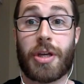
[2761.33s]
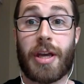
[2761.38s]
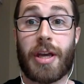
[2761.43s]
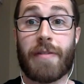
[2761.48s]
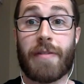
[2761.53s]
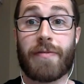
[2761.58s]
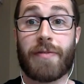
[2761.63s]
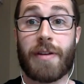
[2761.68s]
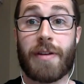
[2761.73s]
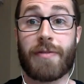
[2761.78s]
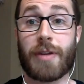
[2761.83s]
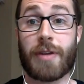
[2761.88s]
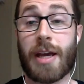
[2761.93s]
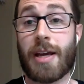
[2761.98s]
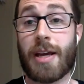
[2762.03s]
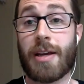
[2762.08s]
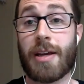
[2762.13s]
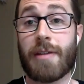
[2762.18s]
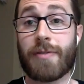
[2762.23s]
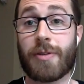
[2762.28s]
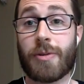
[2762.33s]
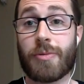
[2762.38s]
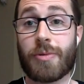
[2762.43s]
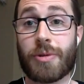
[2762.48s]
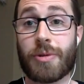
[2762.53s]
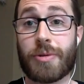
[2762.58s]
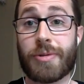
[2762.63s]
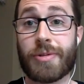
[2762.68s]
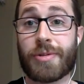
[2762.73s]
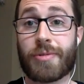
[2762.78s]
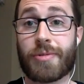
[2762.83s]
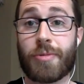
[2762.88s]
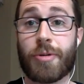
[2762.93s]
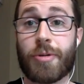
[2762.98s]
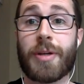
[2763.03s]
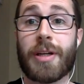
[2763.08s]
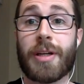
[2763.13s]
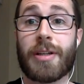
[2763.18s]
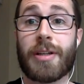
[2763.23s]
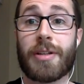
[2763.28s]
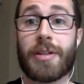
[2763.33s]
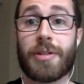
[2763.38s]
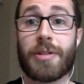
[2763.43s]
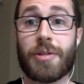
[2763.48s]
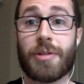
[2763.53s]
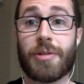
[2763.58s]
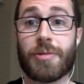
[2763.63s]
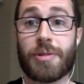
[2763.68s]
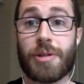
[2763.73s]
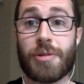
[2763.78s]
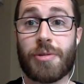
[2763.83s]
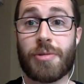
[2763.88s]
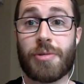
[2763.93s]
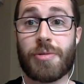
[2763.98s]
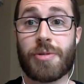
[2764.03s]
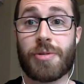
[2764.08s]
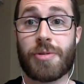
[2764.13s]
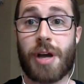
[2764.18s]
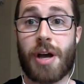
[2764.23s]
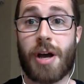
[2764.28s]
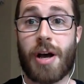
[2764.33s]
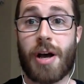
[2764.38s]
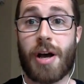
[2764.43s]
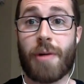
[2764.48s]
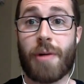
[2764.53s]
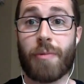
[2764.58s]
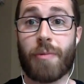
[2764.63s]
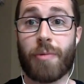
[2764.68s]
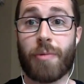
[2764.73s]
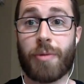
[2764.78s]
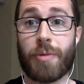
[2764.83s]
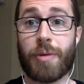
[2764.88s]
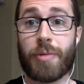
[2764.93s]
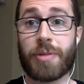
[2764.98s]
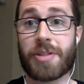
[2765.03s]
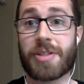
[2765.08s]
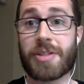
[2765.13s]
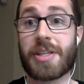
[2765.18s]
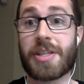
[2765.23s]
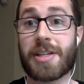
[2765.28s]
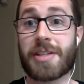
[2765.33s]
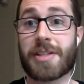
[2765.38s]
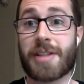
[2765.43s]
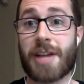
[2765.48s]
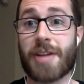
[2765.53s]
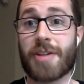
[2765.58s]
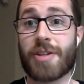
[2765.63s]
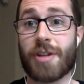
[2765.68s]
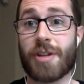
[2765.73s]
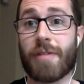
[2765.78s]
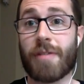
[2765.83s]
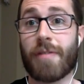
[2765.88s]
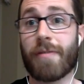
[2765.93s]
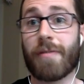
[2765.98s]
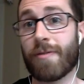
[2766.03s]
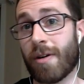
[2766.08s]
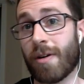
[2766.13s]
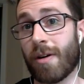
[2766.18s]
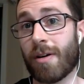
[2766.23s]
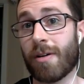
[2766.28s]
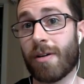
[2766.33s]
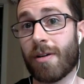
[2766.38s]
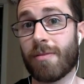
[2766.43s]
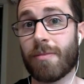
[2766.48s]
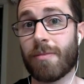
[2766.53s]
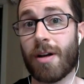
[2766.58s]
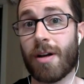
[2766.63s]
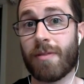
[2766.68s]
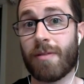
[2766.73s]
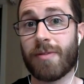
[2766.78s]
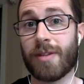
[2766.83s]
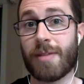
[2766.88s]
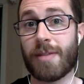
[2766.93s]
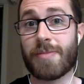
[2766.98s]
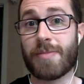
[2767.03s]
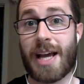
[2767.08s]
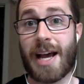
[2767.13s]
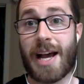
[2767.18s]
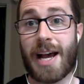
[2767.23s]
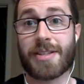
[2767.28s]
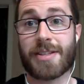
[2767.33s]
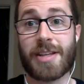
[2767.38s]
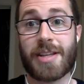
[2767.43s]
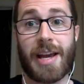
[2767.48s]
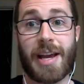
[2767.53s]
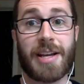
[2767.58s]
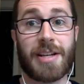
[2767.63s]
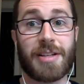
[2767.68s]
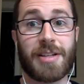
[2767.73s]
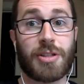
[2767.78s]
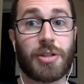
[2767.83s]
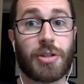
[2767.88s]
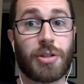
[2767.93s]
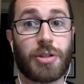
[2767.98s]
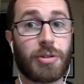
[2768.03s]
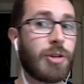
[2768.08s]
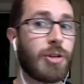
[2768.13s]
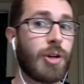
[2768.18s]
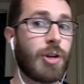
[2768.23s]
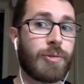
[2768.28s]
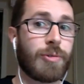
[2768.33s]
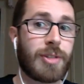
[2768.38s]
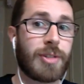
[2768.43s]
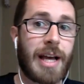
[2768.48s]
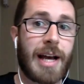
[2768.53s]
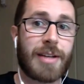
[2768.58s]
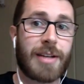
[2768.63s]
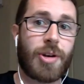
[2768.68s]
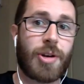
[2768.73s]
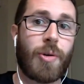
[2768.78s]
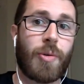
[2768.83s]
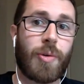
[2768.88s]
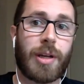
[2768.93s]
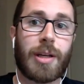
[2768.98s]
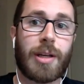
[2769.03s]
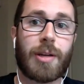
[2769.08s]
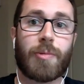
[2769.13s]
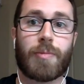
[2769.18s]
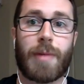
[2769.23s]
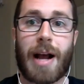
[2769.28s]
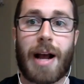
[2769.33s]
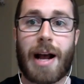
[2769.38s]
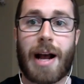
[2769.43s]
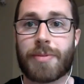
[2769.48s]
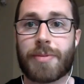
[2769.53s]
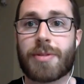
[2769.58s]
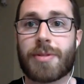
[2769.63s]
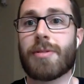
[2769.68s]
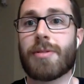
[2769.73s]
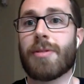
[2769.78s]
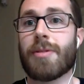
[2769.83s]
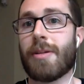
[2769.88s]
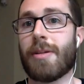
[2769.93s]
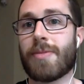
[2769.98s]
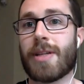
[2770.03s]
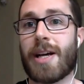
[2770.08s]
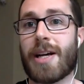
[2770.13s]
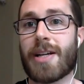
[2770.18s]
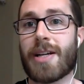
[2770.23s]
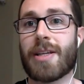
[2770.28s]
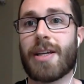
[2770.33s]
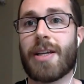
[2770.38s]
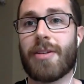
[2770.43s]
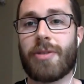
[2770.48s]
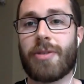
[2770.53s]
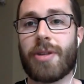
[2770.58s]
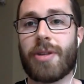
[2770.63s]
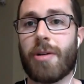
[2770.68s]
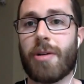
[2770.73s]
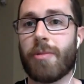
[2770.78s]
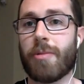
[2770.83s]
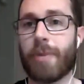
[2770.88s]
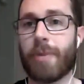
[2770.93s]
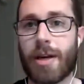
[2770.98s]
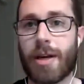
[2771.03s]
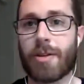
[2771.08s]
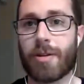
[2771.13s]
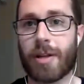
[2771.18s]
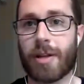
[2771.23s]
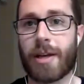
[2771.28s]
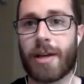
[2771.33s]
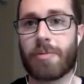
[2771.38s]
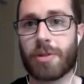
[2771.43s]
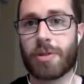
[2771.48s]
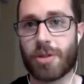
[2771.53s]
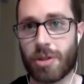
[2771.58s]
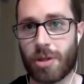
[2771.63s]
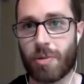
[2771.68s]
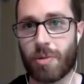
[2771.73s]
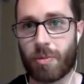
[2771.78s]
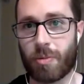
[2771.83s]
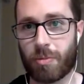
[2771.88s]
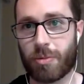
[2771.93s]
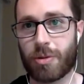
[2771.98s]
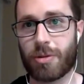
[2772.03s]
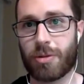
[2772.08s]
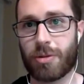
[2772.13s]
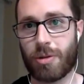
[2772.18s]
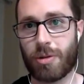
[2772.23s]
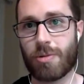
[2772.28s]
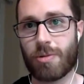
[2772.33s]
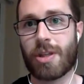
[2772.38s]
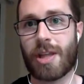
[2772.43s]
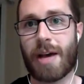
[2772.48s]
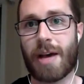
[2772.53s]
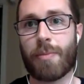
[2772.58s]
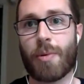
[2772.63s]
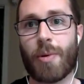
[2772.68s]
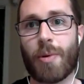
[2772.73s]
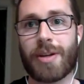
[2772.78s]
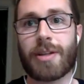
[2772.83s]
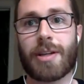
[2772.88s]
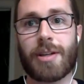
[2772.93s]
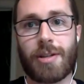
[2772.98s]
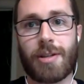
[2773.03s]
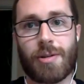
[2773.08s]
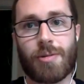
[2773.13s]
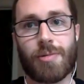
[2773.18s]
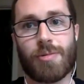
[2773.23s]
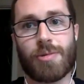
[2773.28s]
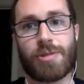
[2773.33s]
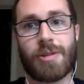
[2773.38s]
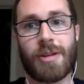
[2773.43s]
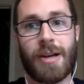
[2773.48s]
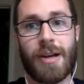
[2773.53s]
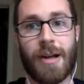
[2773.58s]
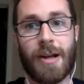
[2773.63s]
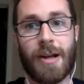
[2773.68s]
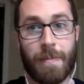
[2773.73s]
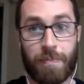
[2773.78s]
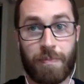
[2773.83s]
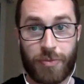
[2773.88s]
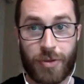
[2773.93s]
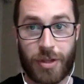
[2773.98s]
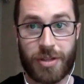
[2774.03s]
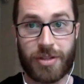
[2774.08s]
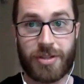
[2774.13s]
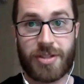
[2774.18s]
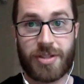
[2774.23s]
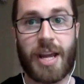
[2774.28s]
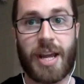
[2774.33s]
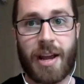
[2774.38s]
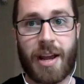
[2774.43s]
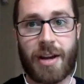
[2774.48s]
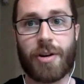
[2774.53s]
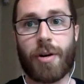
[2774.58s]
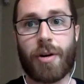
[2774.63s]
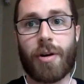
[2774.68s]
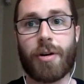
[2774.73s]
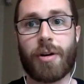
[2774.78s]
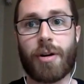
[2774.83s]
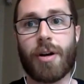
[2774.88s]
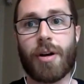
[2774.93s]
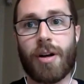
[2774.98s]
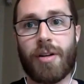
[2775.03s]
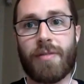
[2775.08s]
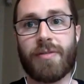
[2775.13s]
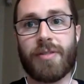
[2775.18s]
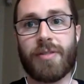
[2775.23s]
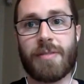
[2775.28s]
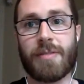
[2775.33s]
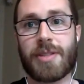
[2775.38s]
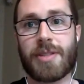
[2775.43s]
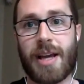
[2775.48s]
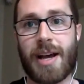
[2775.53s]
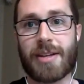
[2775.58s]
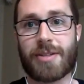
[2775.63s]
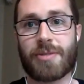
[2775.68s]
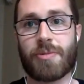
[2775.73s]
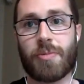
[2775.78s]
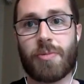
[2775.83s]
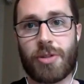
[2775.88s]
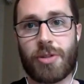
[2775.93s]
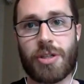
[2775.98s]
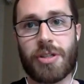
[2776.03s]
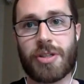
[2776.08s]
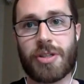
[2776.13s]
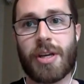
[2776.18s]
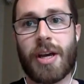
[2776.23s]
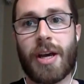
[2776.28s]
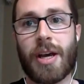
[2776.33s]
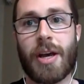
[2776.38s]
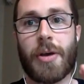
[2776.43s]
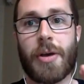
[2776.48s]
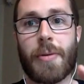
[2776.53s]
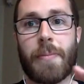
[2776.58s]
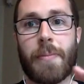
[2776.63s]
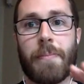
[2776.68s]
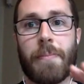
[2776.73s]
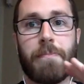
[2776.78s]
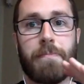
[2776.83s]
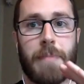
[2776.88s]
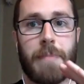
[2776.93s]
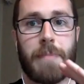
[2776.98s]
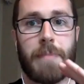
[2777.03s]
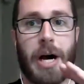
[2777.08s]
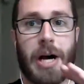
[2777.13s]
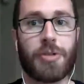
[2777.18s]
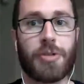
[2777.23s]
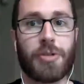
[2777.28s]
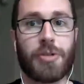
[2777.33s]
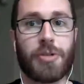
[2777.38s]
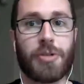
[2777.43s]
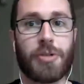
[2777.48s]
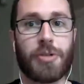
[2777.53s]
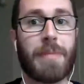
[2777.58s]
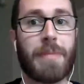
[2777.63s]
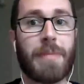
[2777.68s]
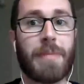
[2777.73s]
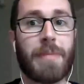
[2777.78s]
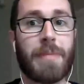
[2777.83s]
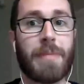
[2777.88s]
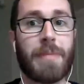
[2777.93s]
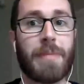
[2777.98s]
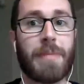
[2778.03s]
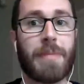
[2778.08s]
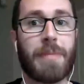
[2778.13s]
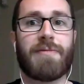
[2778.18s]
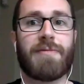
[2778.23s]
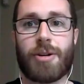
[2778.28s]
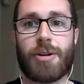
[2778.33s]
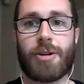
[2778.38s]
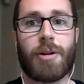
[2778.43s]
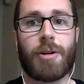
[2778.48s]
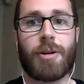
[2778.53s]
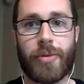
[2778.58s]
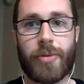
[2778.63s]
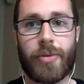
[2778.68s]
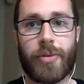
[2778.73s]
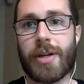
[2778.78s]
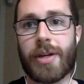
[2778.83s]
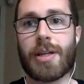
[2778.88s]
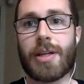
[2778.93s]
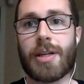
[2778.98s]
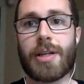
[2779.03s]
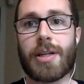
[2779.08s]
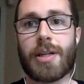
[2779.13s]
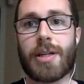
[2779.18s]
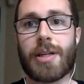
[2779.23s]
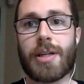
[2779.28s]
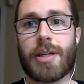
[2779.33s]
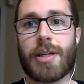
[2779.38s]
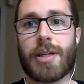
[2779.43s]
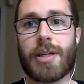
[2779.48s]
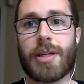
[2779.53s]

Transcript: if you use Ruby, you use Ruby with the C extension of libsass, and Node Sass already wraps libsass, and any other language that you use at that point can use the standard of libsass, which is monumentally faster than any other